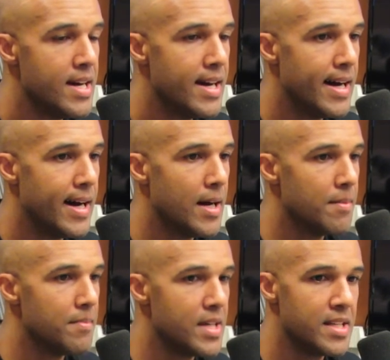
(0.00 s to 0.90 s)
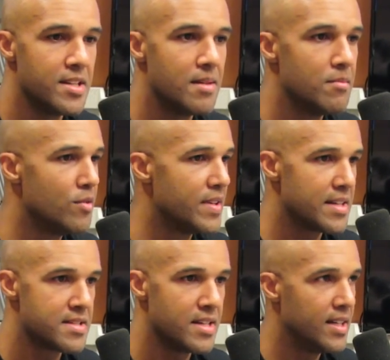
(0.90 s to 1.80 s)
Ended up moving
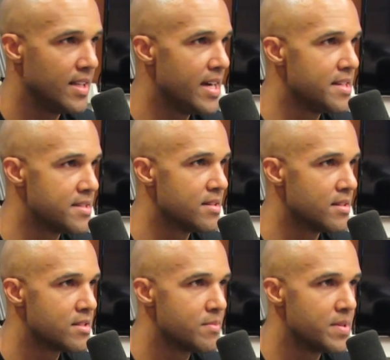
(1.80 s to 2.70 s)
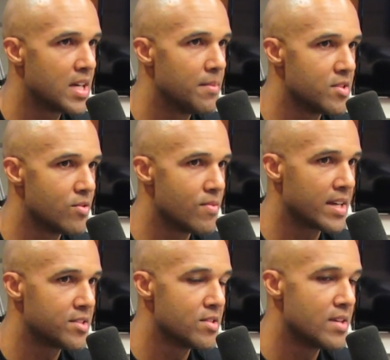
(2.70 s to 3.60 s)
out to LA to become a
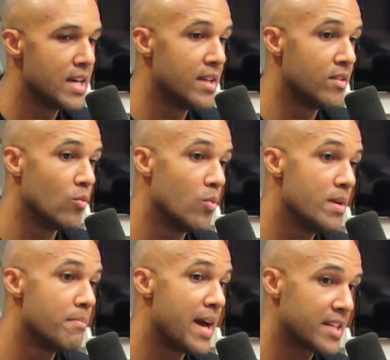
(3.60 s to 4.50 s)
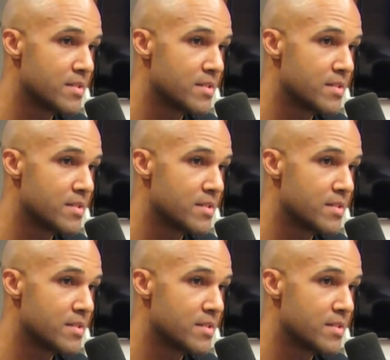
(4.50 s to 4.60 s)
director and went back